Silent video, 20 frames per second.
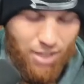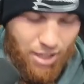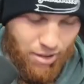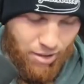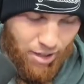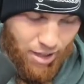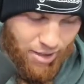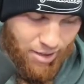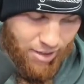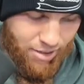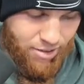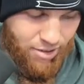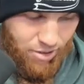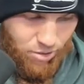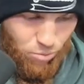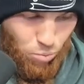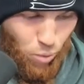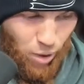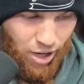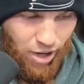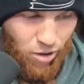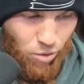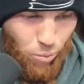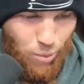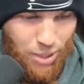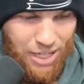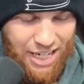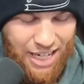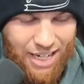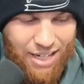And this is where
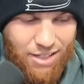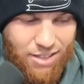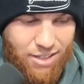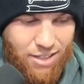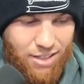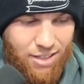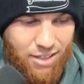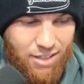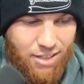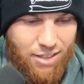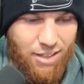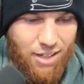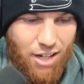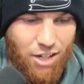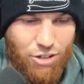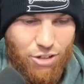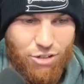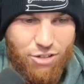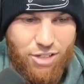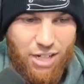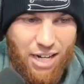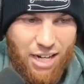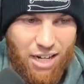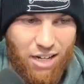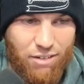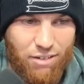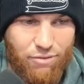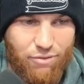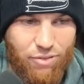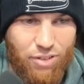we get into the
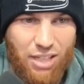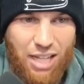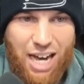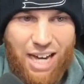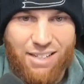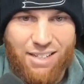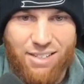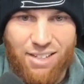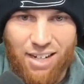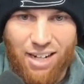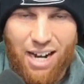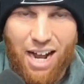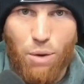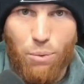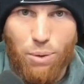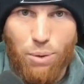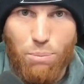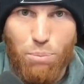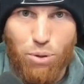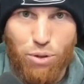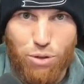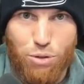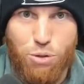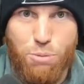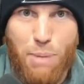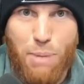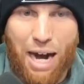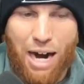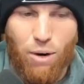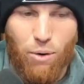understanding of velocity and how we
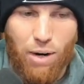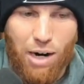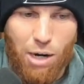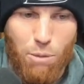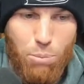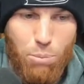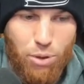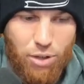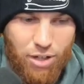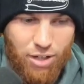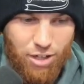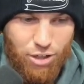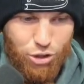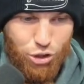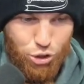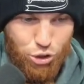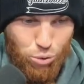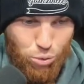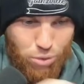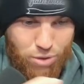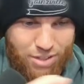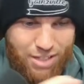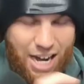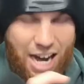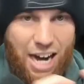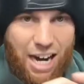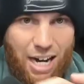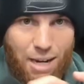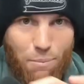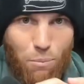produce power output in a short
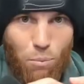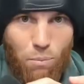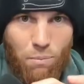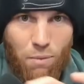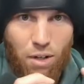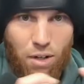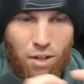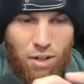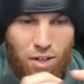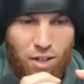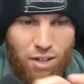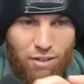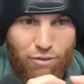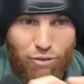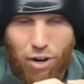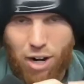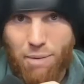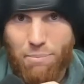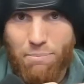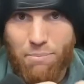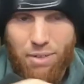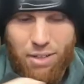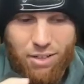time frame,